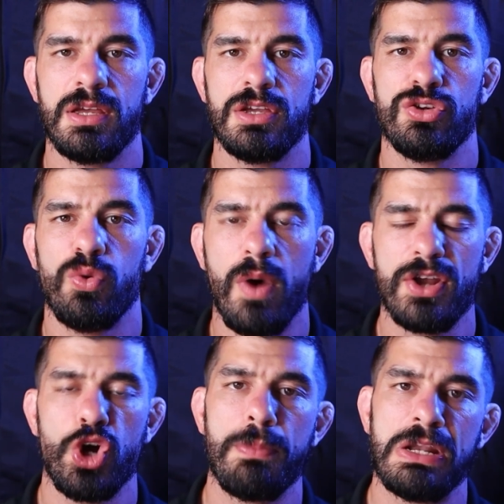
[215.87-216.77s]
You want
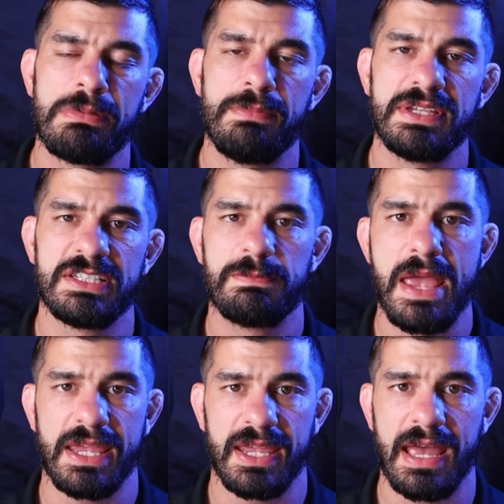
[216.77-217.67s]
to open up a business
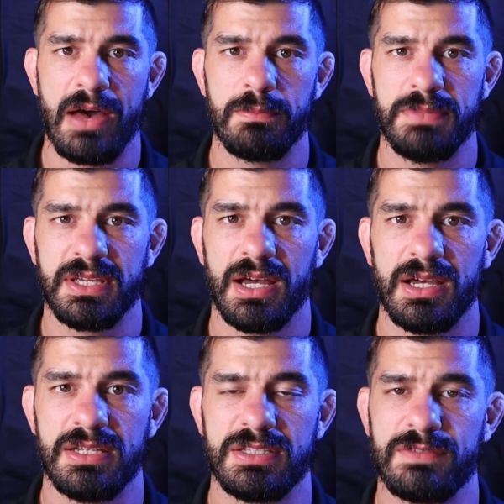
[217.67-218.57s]
bank account
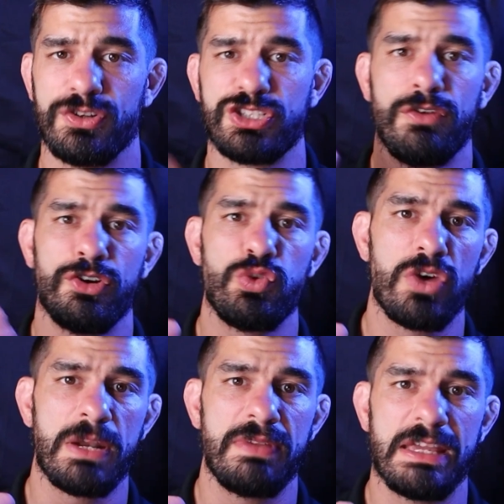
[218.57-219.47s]
because, first of all, you
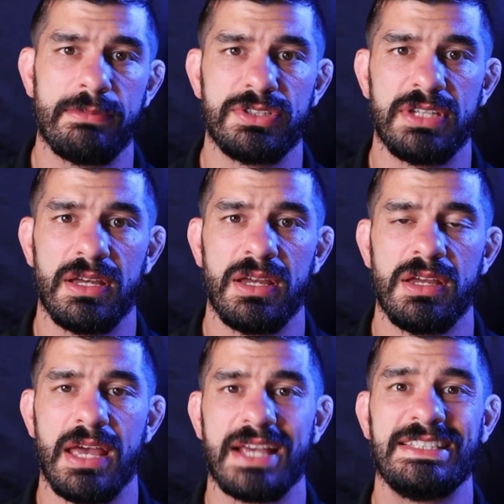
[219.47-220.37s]
want to be able to
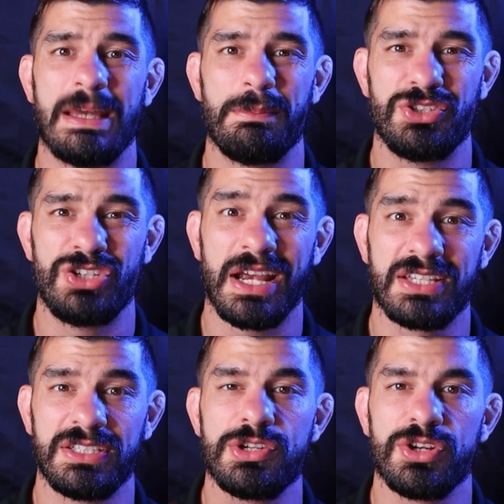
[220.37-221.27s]
accept
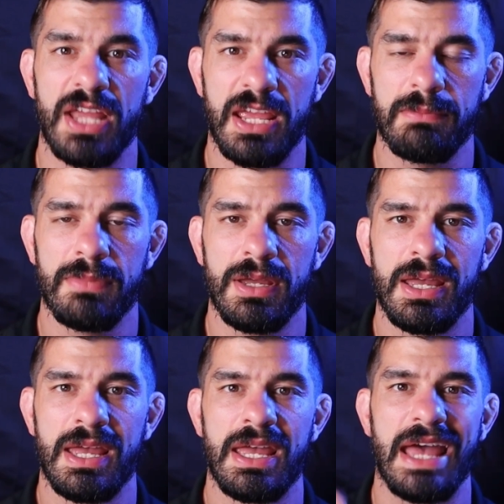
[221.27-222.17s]
checks in your name.
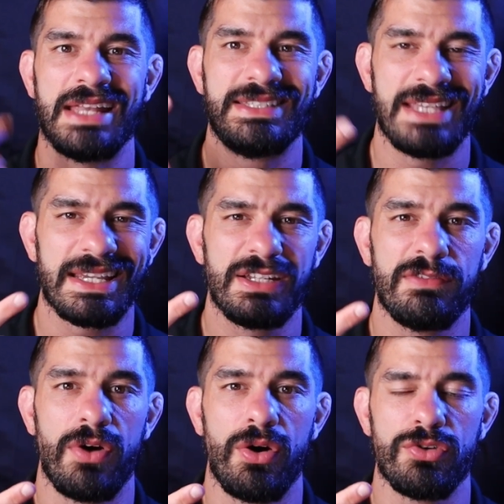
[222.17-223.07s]
And second
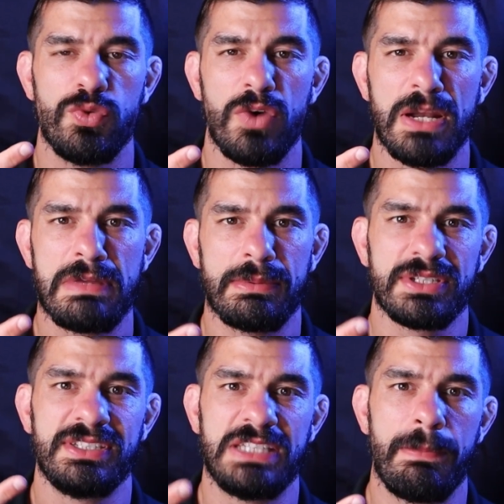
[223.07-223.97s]
of all, you want to be able to
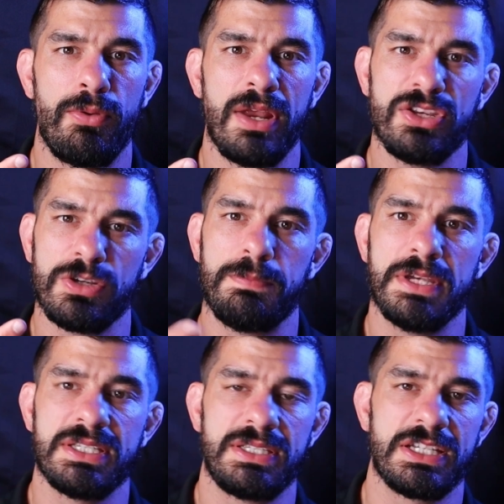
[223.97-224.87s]
separate your
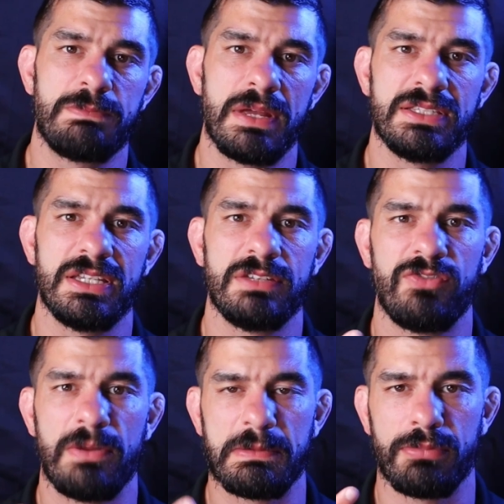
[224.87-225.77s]
business expenses
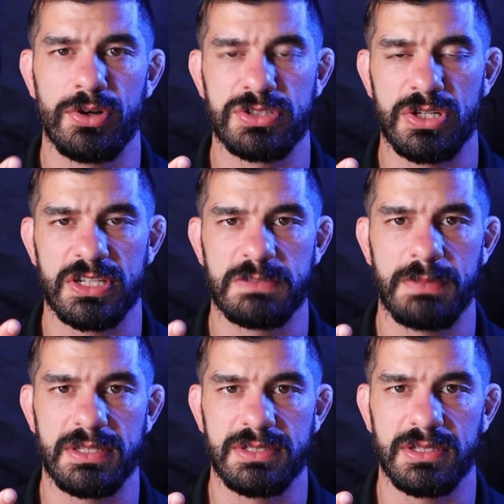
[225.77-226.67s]
from your personal
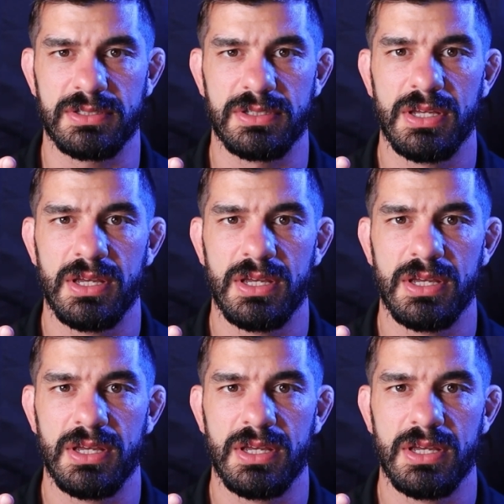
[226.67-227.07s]
expenses.